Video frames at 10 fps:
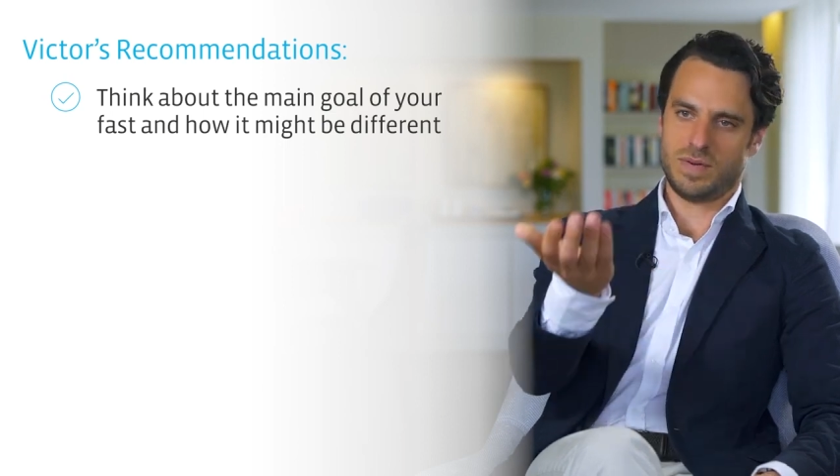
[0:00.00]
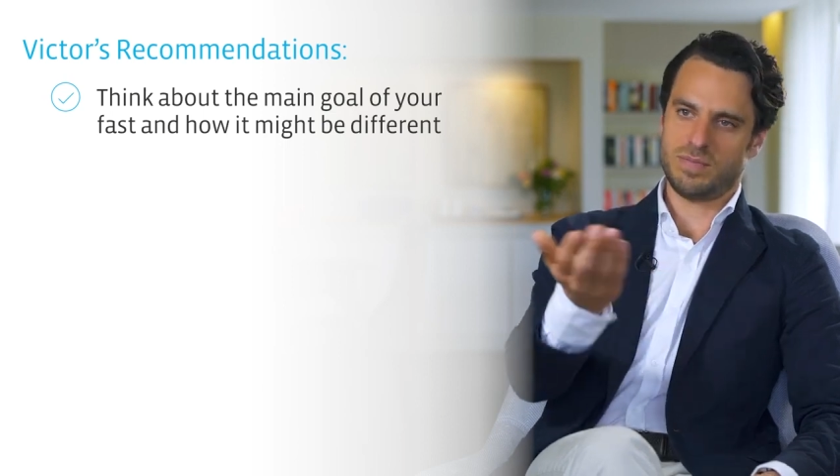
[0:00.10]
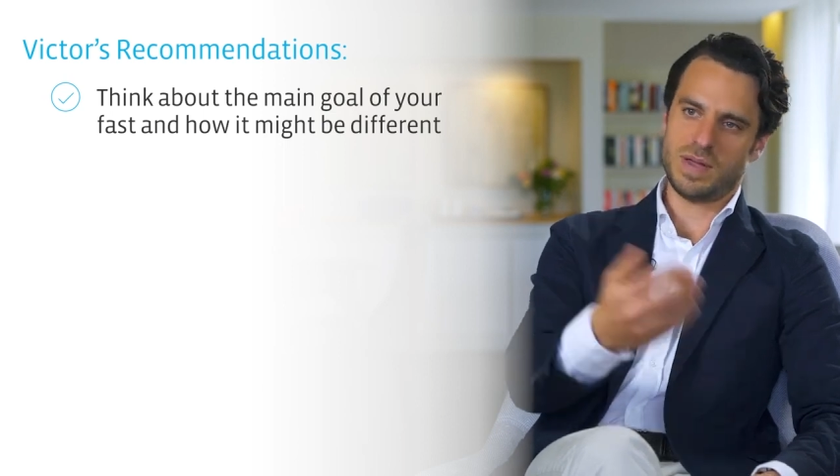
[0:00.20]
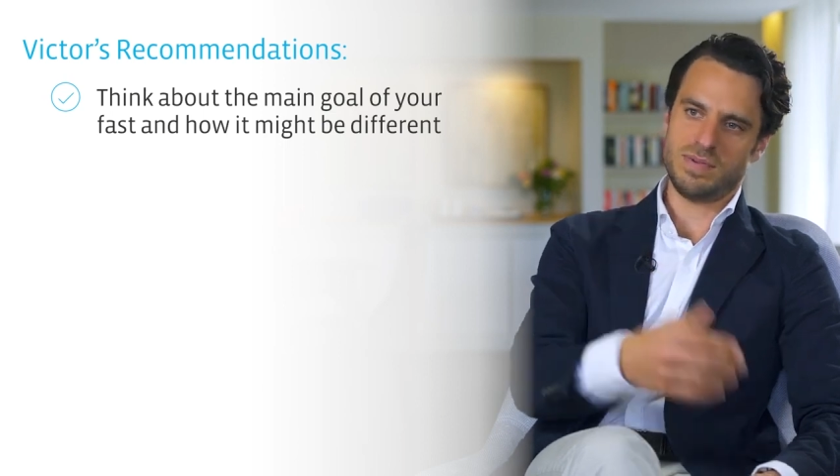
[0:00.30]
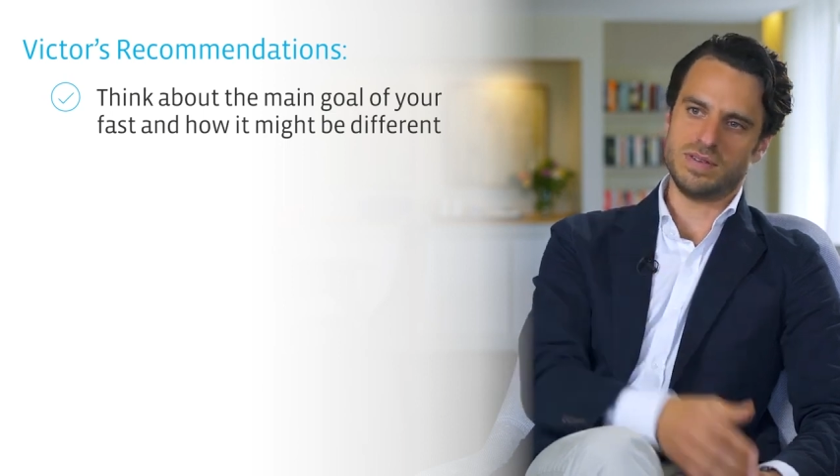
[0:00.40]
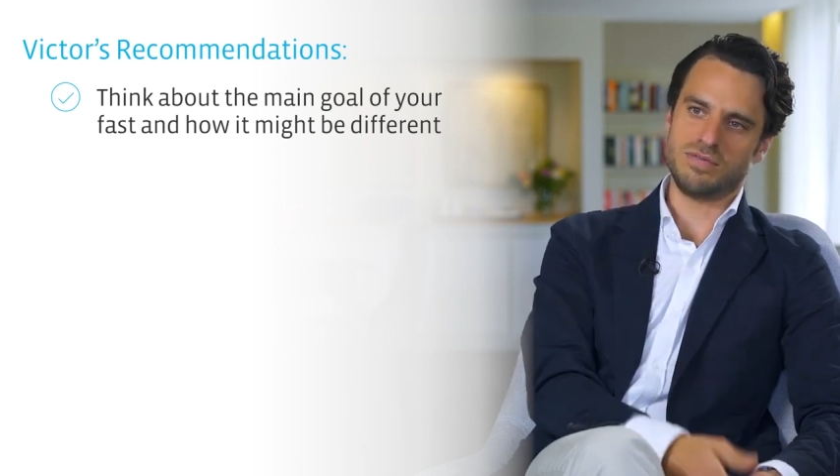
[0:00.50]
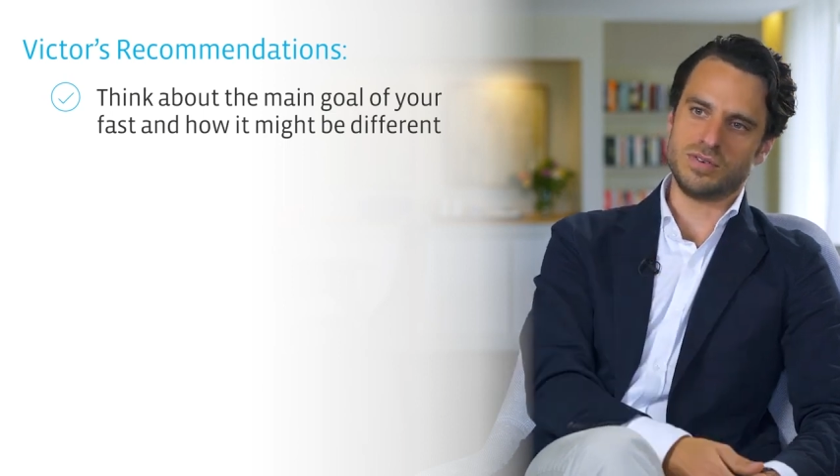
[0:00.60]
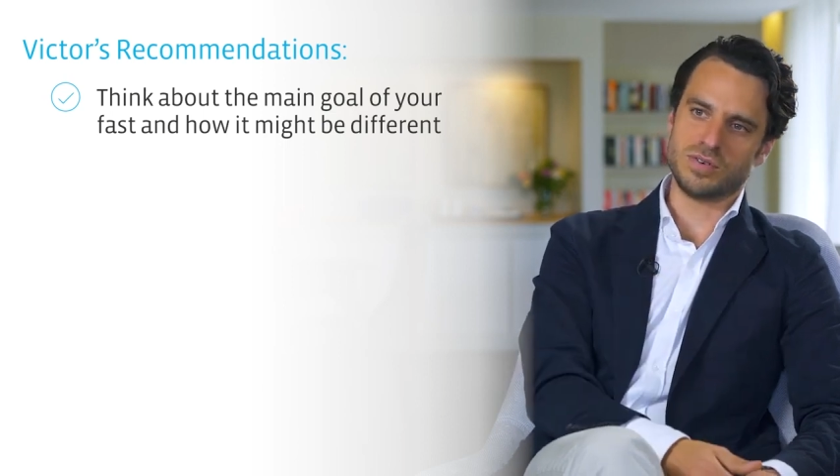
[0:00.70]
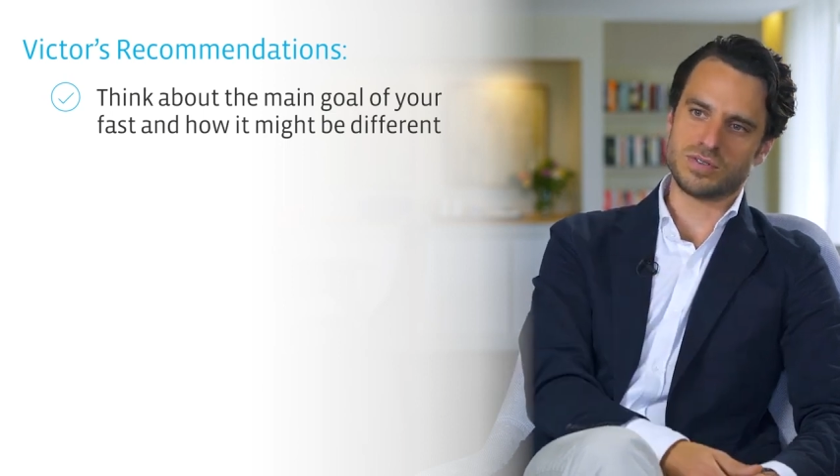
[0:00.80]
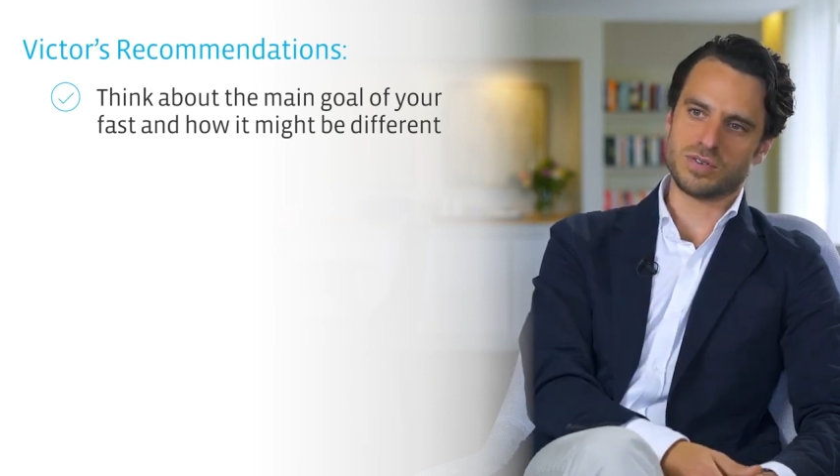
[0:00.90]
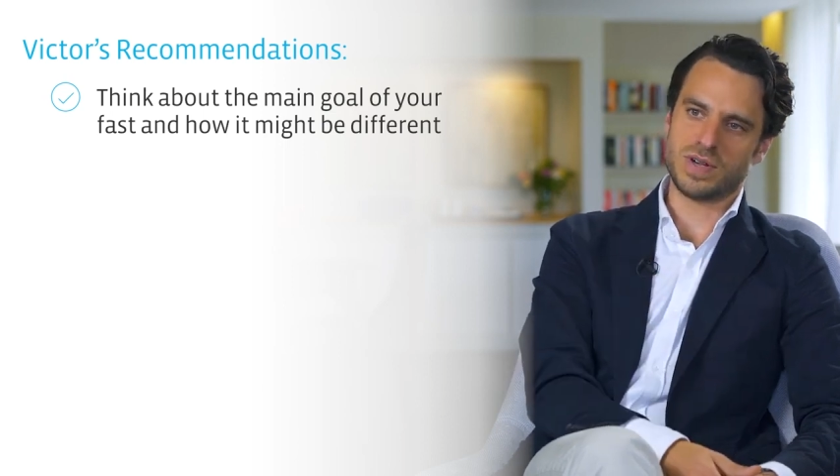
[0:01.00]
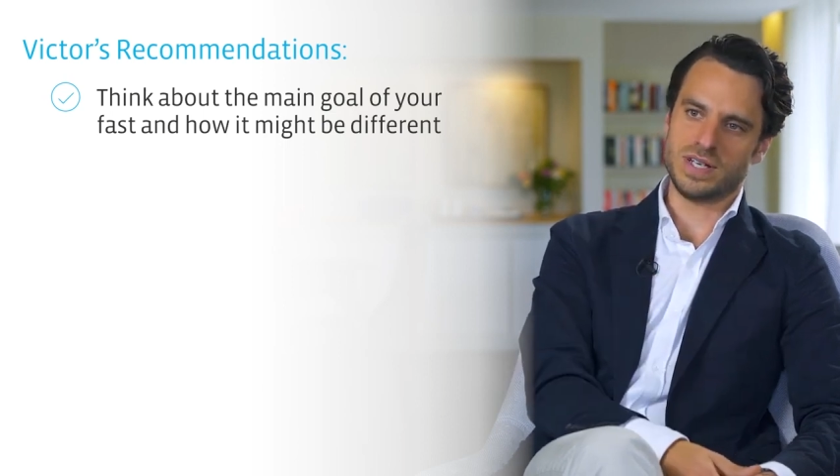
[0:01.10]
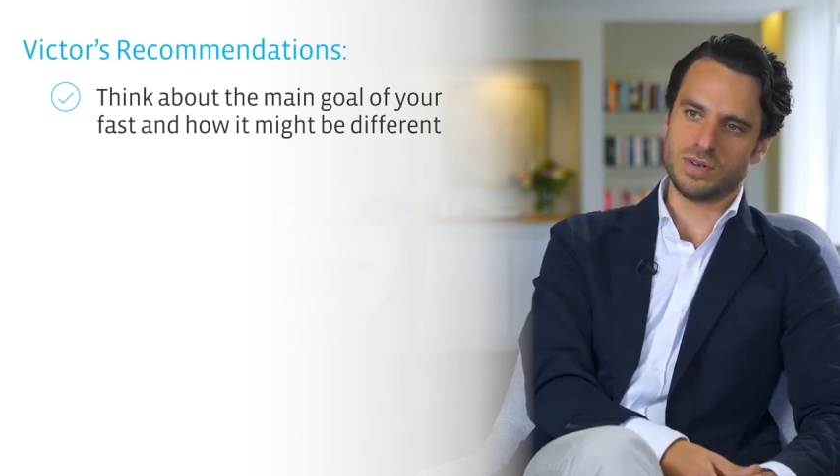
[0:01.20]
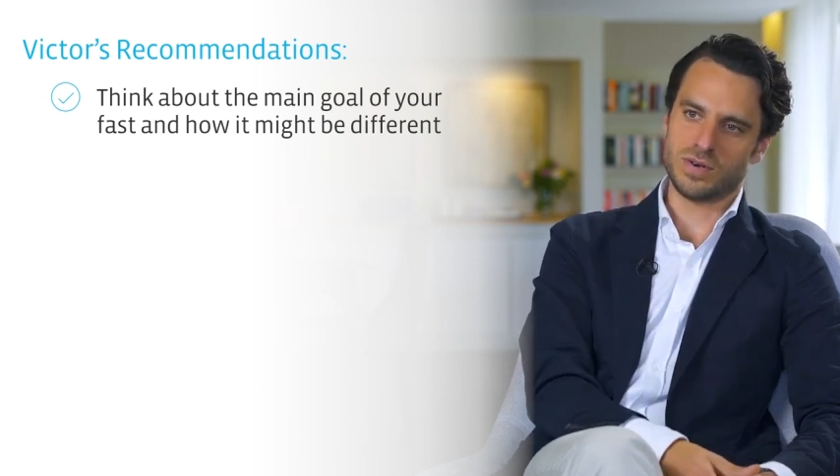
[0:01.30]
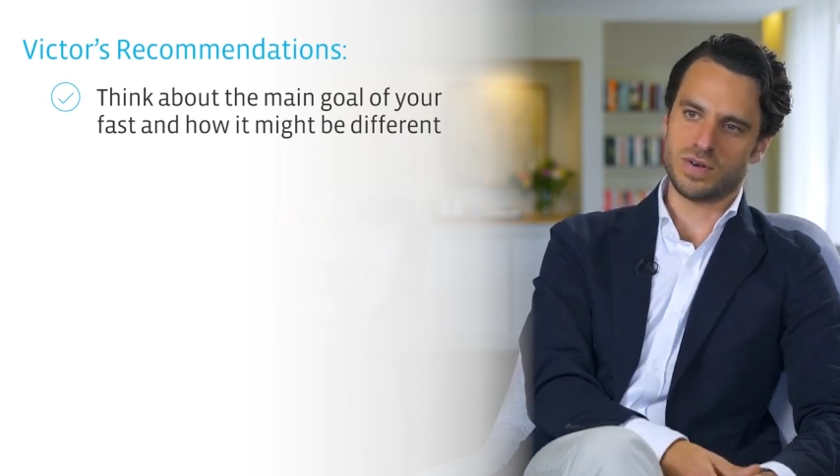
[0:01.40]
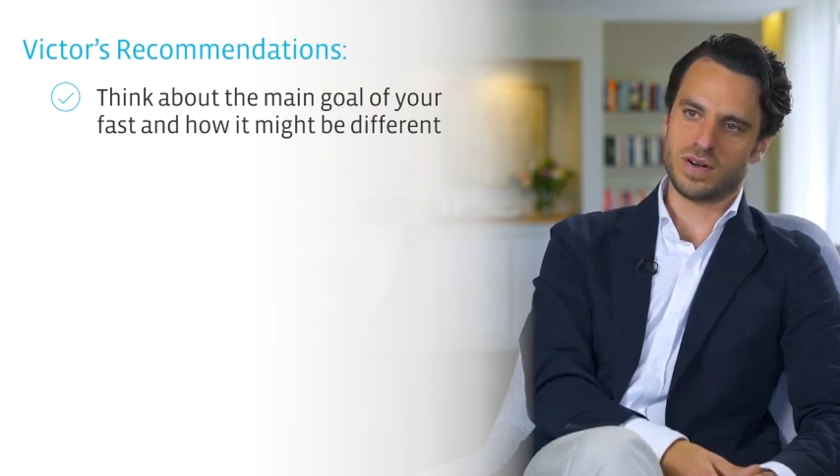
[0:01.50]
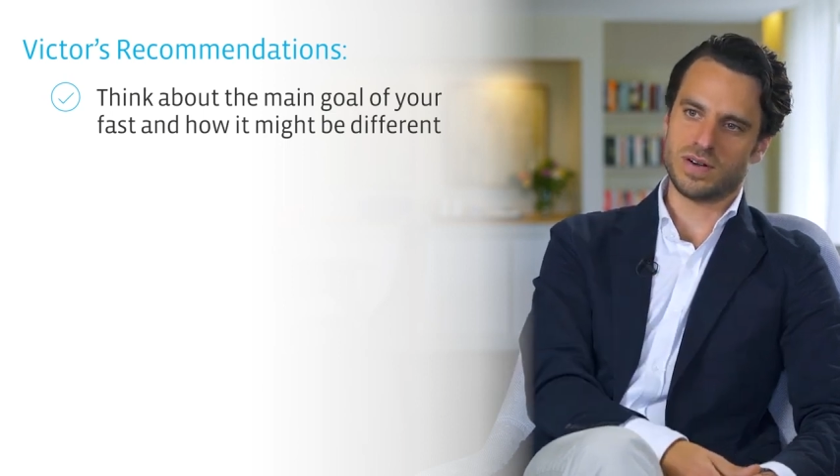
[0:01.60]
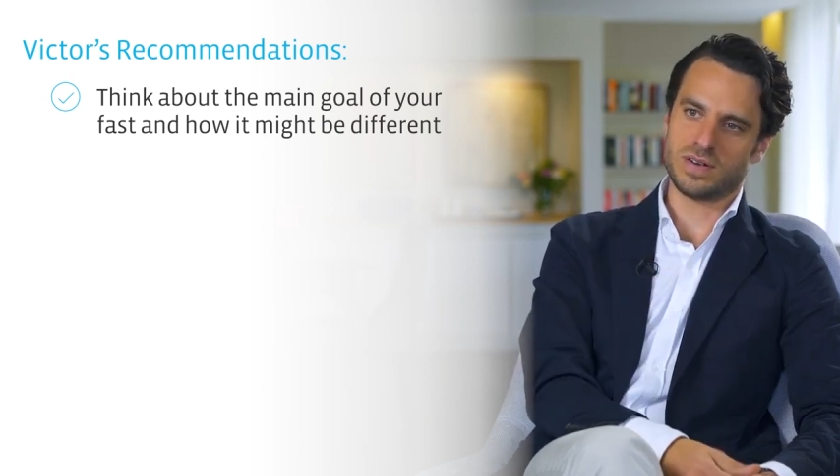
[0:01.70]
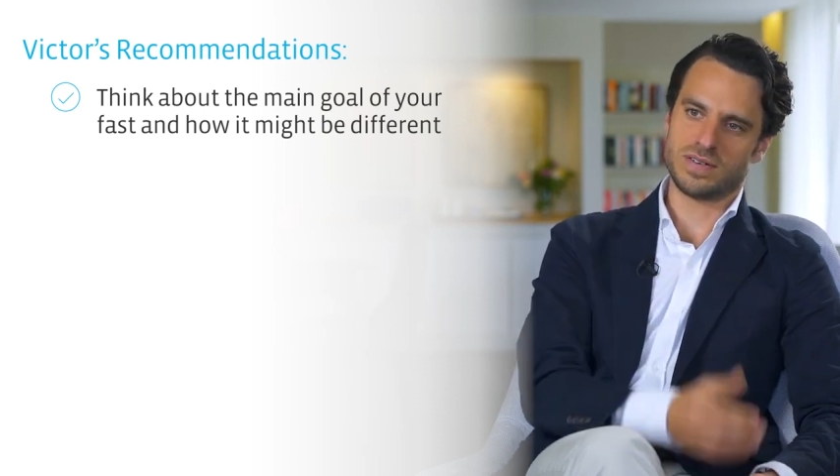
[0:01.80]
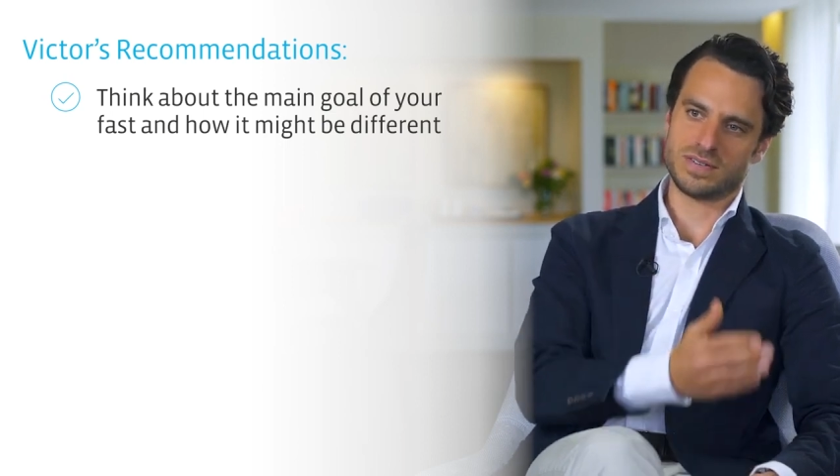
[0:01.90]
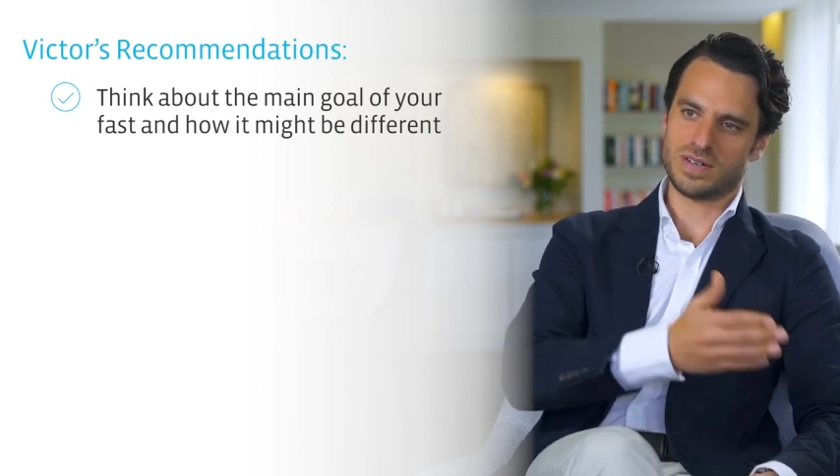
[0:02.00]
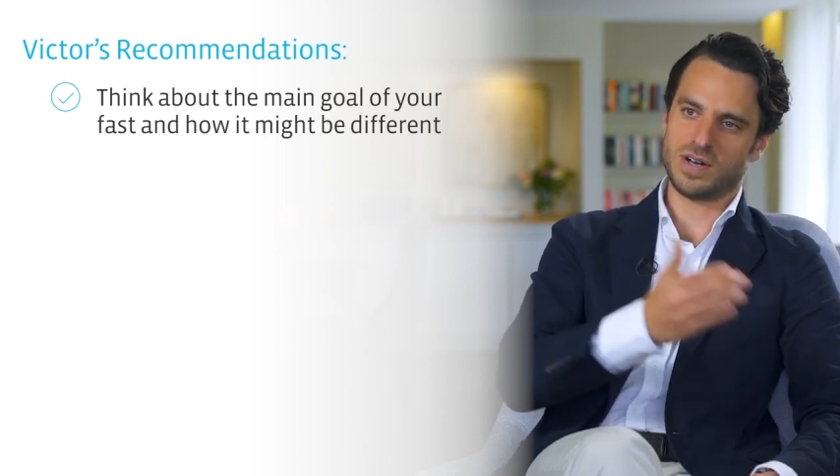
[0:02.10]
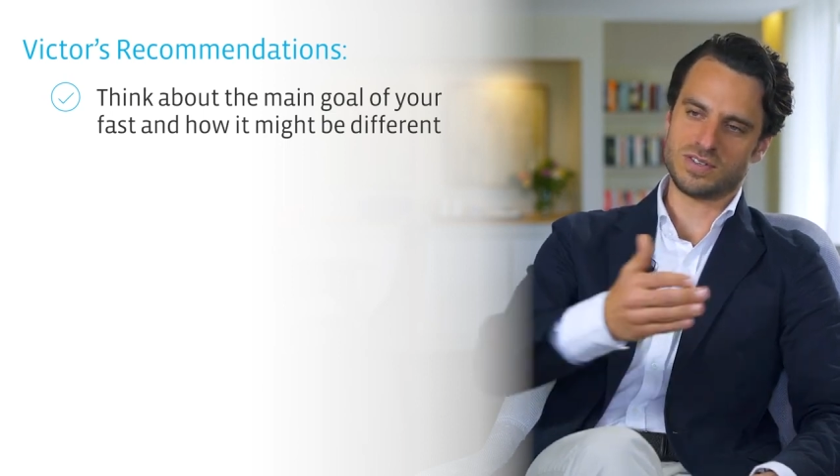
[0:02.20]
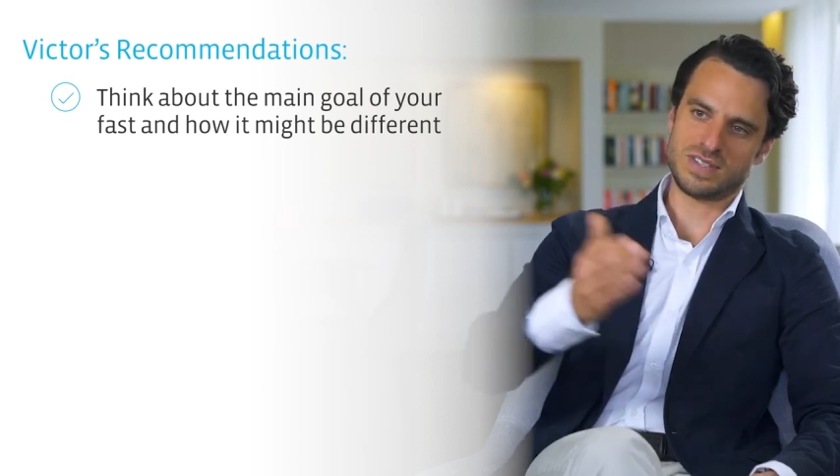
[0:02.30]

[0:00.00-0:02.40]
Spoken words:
maybe the viewers already know our